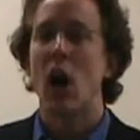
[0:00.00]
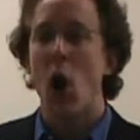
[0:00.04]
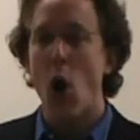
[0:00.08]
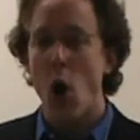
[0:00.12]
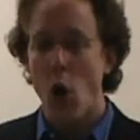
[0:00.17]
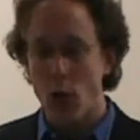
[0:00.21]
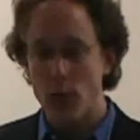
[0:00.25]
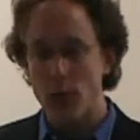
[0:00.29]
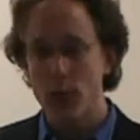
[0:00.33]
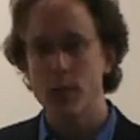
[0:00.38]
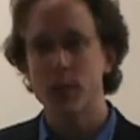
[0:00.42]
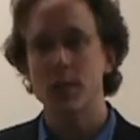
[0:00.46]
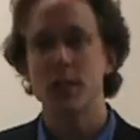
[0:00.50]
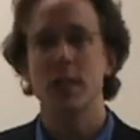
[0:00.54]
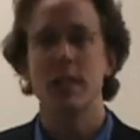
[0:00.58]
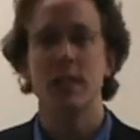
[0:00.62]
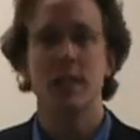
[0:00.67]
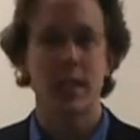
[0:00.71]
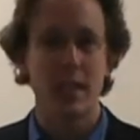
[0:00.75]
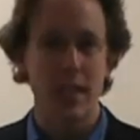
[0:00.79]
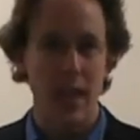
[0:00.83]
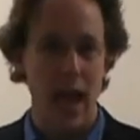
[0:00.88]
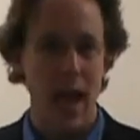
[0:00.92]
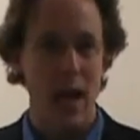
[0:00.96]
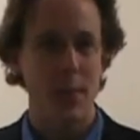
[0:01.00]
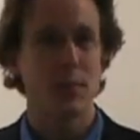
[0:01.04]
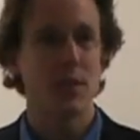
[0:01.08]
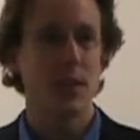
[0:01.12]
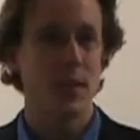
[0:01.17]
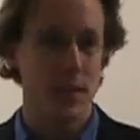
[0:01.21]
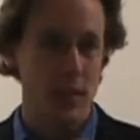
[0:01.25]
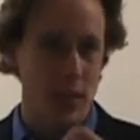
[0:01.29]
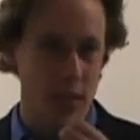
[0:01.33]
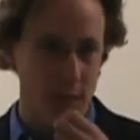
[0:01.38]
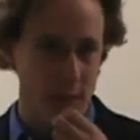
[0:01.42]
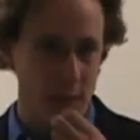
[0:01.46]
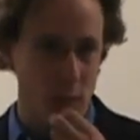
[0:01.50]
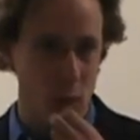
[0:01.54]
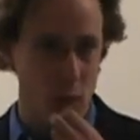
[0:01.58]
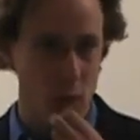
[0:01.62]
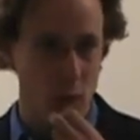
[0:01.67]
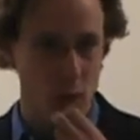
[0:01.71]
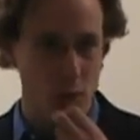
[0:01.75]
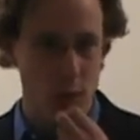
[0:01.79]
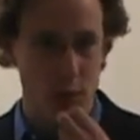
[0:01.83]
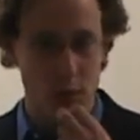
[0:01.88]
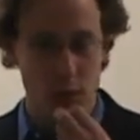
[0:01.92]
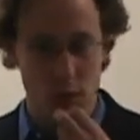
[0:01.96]
overseas and absentee
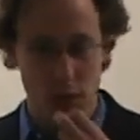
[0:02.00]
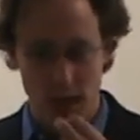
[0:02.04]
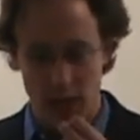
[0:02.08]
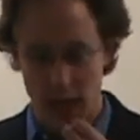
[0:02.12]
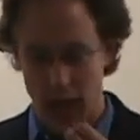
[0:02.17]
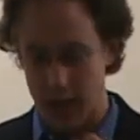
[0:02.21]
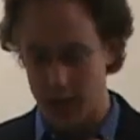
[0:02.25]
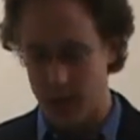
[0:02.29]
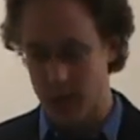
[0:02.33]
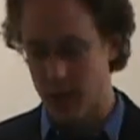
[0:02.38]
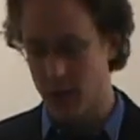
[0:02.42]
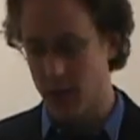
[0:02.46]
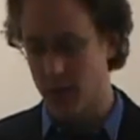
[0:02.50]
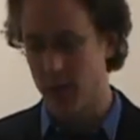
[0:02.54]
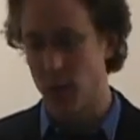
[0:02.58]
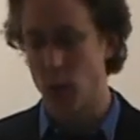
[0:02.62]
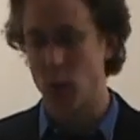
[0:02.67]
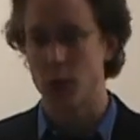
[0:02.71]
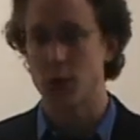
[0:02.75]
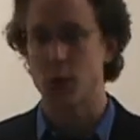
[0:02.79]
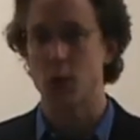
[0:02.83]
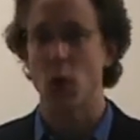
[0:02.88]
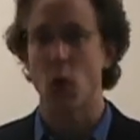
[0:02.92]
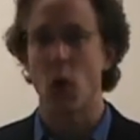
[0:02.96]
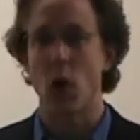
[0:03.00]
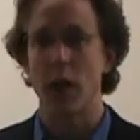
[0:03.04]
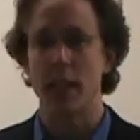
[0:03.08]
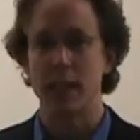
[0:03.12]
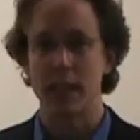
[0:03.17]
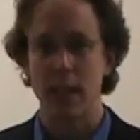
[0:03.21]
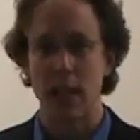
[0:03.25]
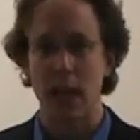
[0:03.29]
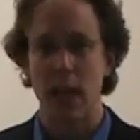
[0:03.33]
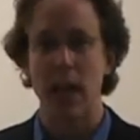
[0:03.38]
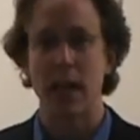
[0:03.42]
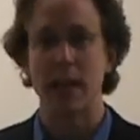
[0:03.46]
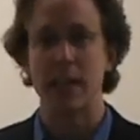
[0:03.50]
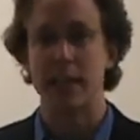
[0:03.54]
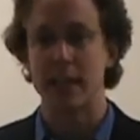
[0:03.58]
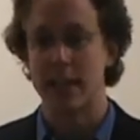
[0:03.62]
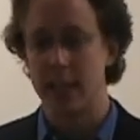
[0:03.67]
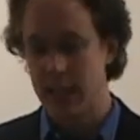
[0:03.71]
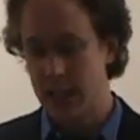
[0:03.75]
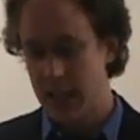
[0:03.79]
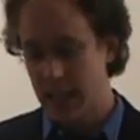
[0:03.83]
voters to cast their votes online.